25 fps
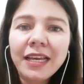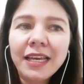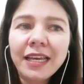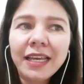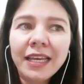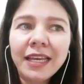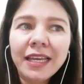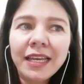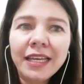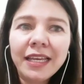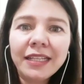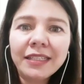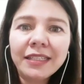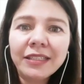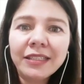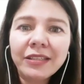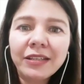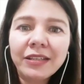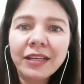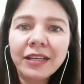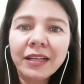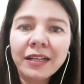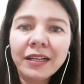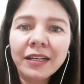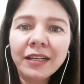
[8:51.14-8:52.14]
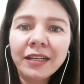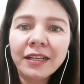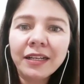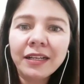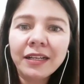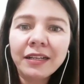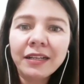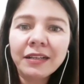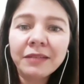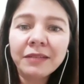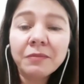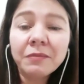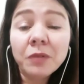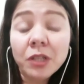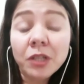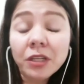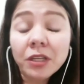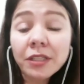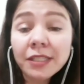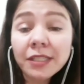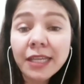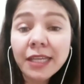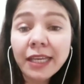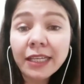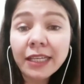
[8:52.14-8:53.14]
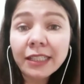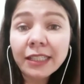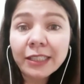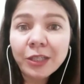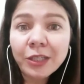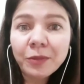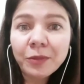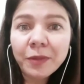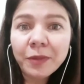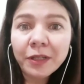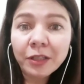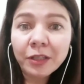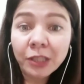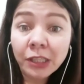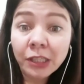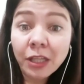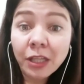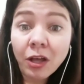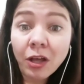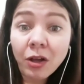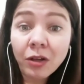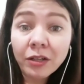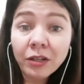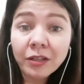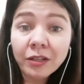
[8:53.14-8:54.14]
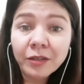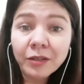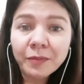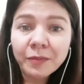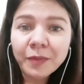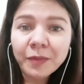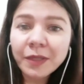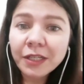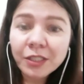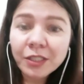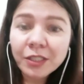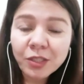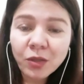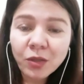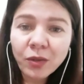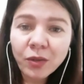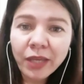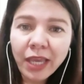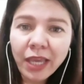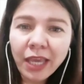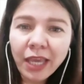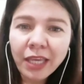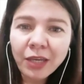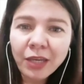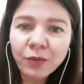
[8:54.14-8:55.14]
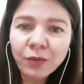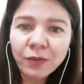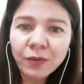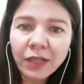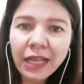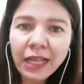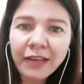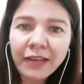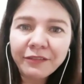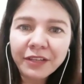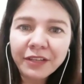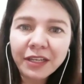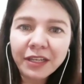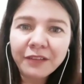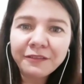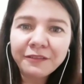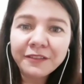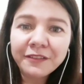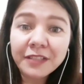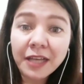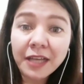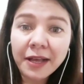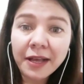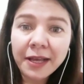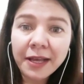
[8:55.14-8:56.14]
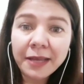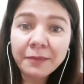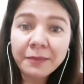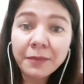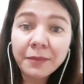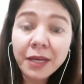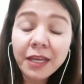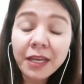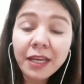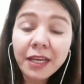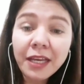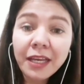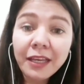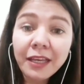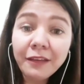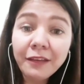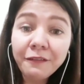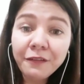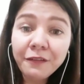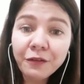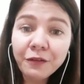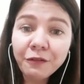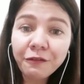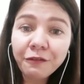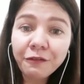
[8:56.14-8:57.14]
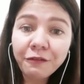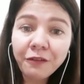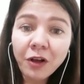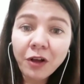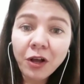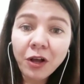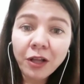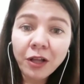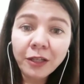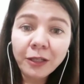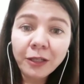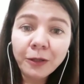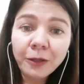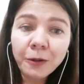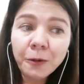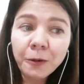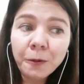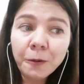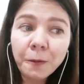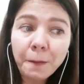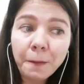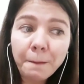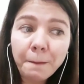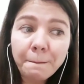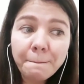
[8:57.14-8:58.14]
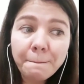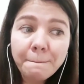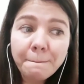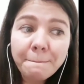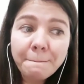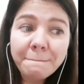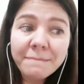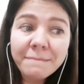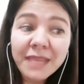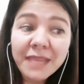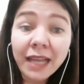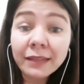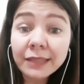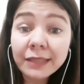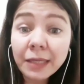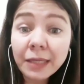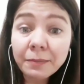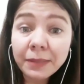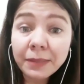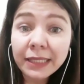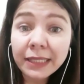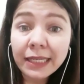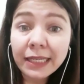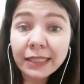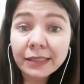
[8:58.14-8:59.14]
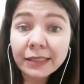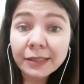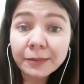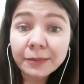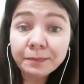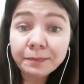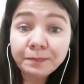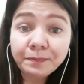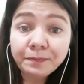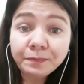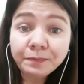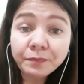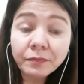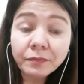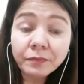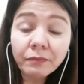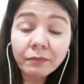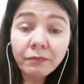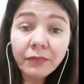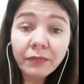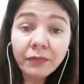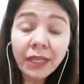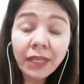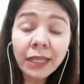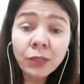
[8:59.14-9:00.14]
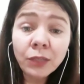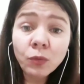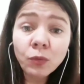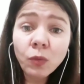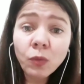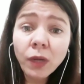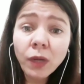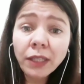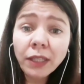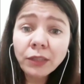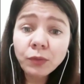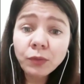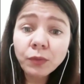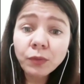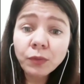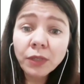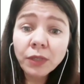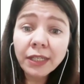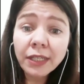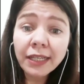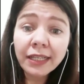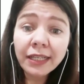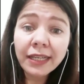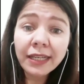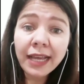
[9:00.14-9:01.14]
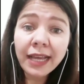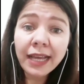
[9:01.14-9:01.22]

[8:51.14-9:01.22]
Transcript: It could take a little bit longer, but it's okay. You will have enough time if you follow a template. And what would an